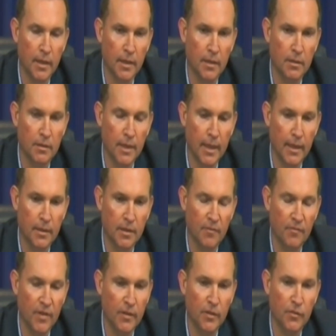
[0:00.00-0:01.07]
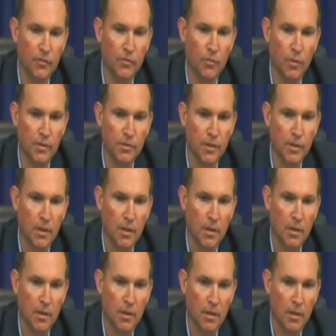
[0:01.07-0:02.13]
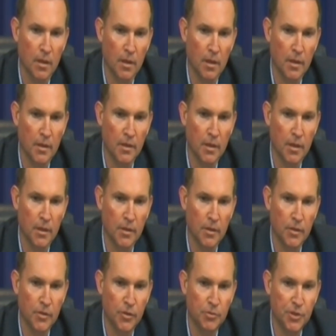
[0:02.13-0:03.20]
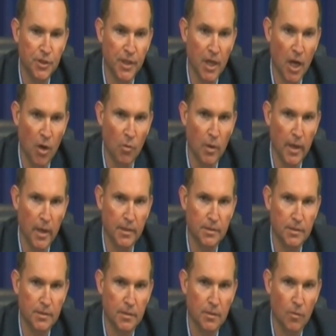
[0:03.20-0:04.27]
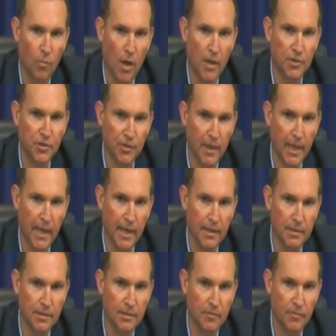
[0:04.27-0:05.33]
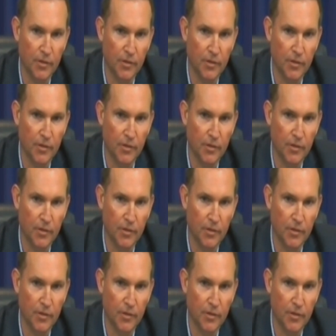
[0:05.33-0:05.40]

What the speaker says: at convenience stores. You should always wash your hands.